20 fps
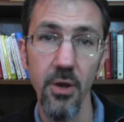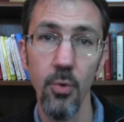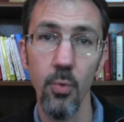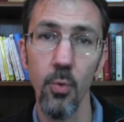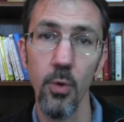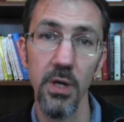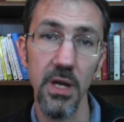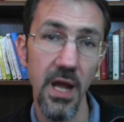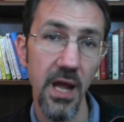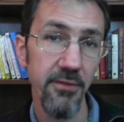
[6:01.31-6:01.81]

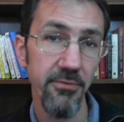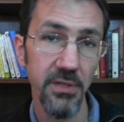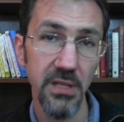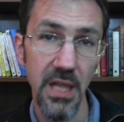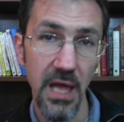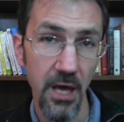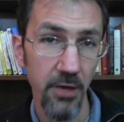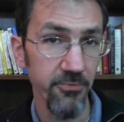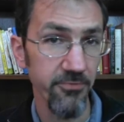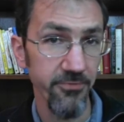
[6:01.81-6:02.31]
when I've
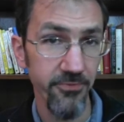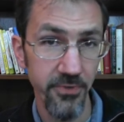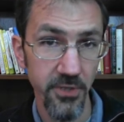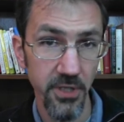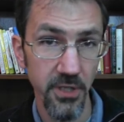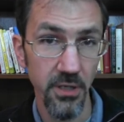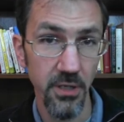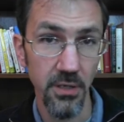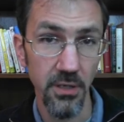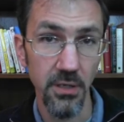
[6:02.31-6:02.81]
allowed
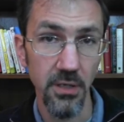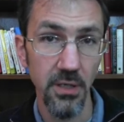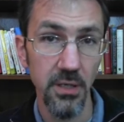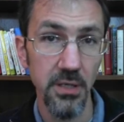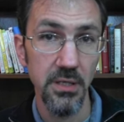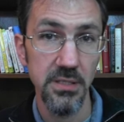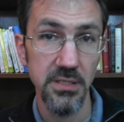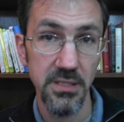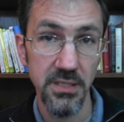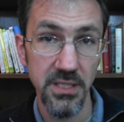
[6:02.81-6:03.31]
fear
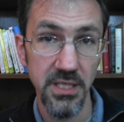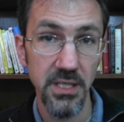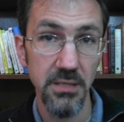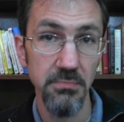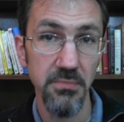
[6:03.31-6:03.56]
to keep